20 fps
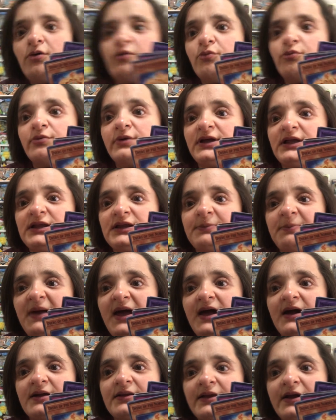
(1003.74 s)
really
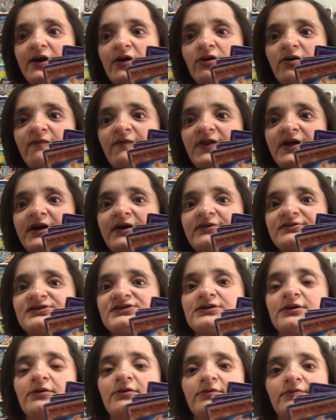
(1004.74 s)
bad glare over there,
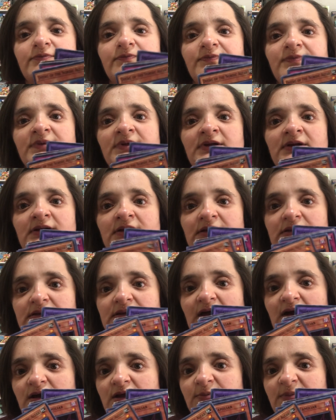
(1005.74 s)
so
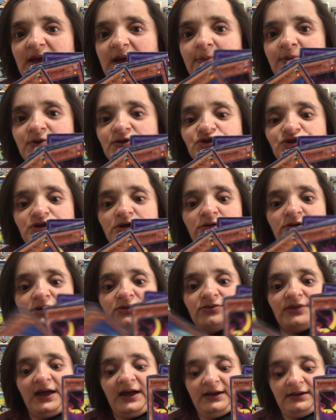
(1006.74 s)
not going to be able to show you
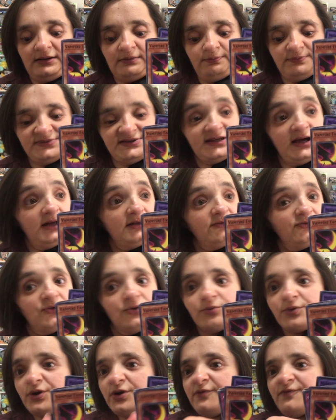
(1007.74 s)
that side of the
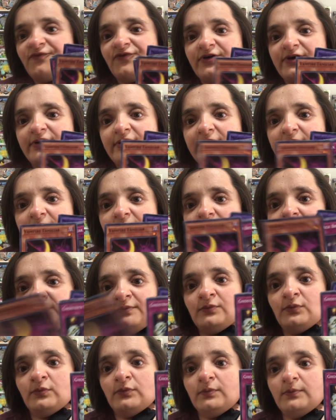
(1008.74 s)
room for
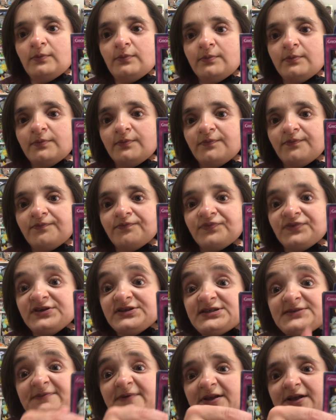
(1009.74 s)

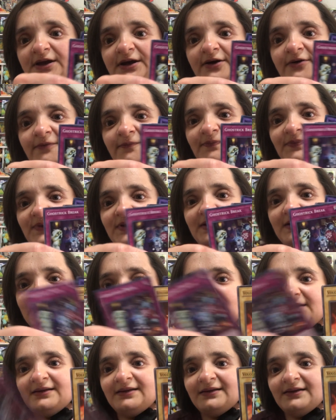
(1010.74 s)
this video.
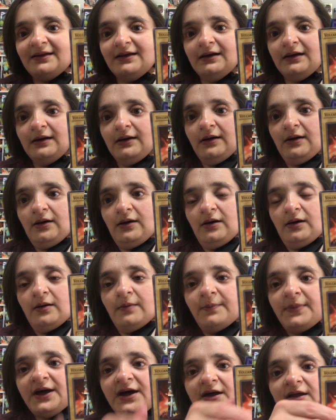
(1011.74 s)

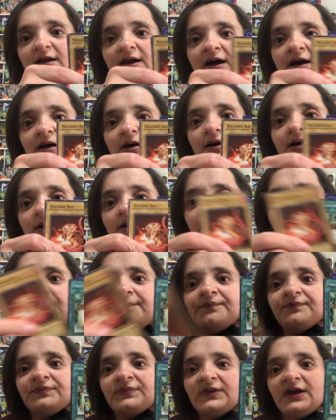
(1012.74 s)
But
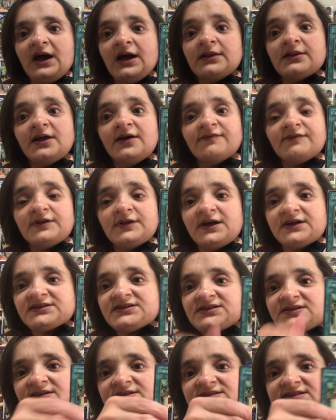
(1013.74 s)
I love
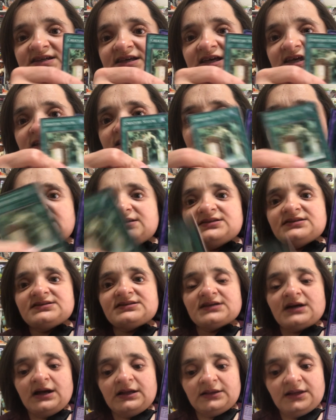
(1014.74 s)
collecting the
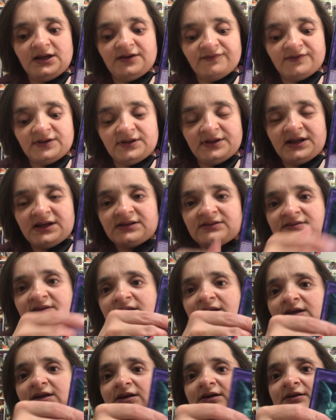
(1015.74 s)
tins. I love
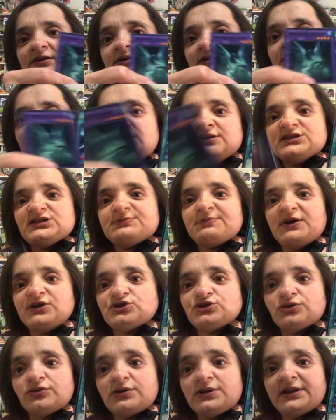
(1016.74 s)
collecting
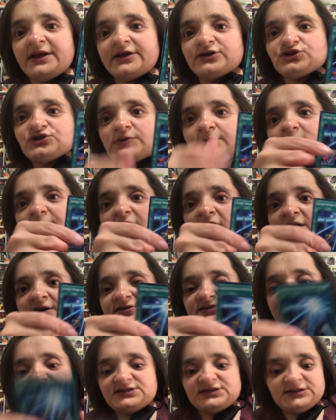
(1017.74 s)
special collection
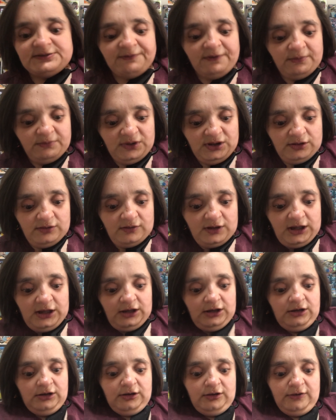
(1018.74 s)
boxes from
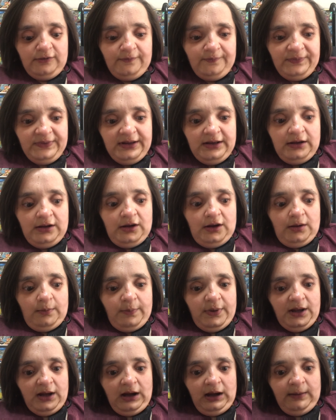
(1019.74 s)
Yu-Gi-Oh!
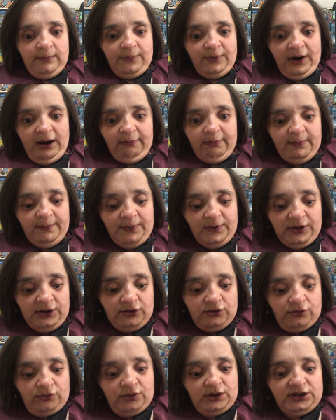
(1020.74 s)
But I'm probably
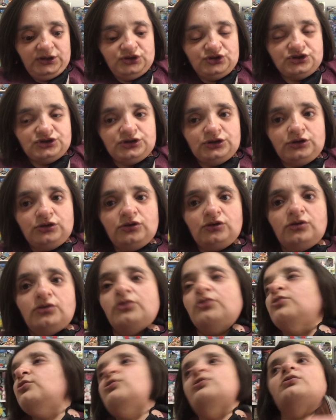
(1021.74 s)
going
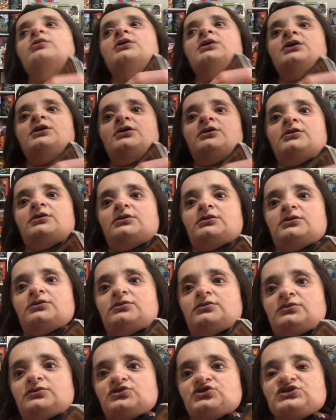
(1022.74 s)
to
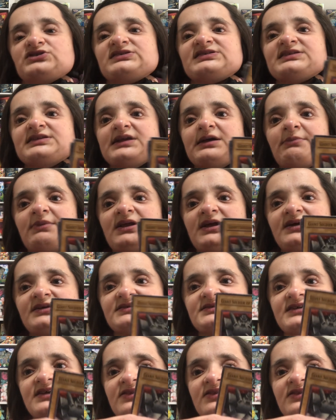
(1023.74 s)
just limit it to